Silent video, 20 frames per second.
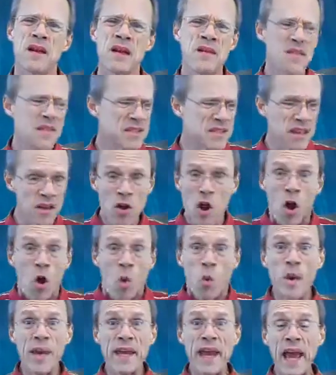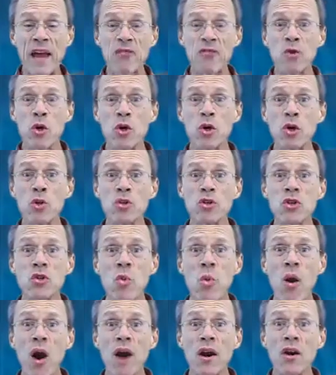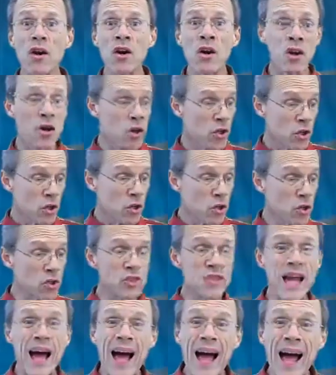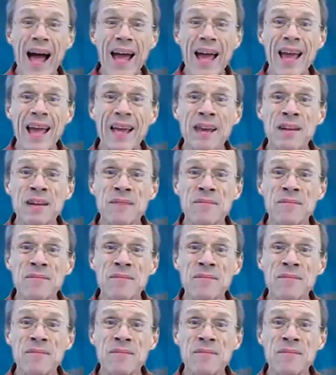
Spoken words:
And they said, we can't throw you into the water. You'll die.